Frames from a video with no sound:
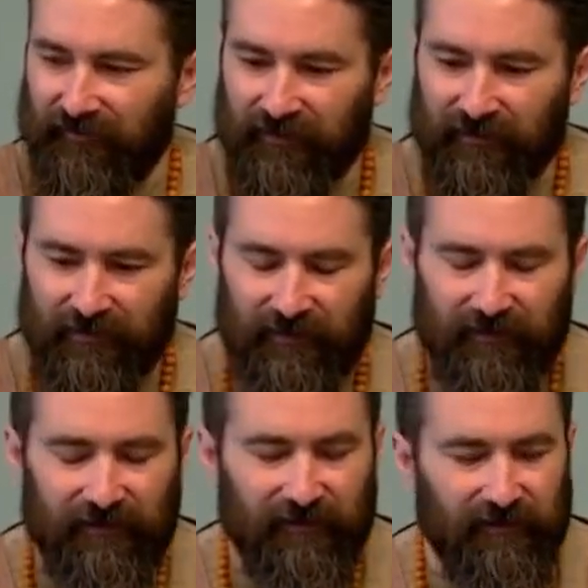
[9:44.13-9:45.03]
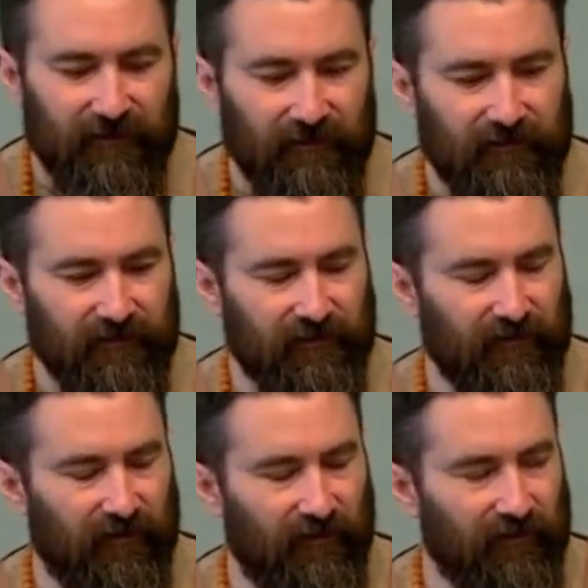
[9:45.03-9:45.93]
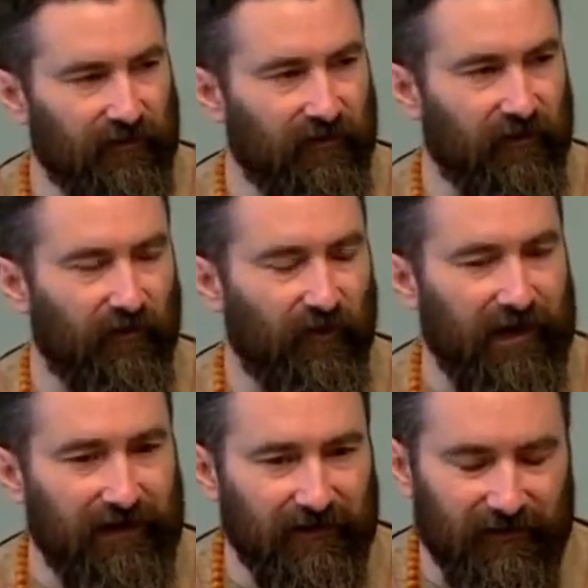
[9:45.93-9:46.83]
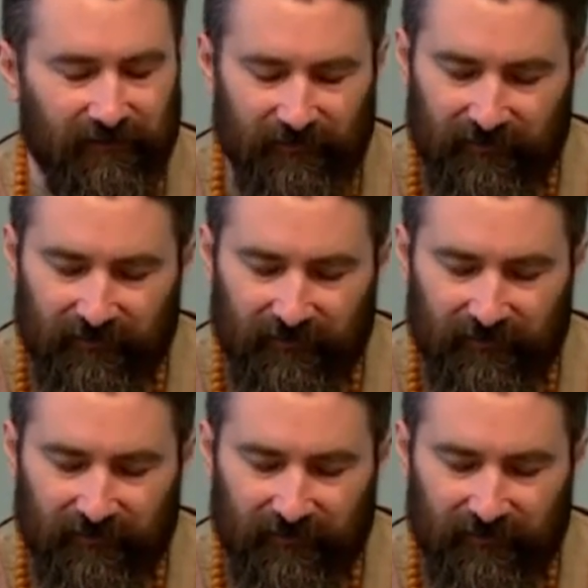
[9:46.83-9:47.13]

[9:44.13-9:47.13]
a strong rain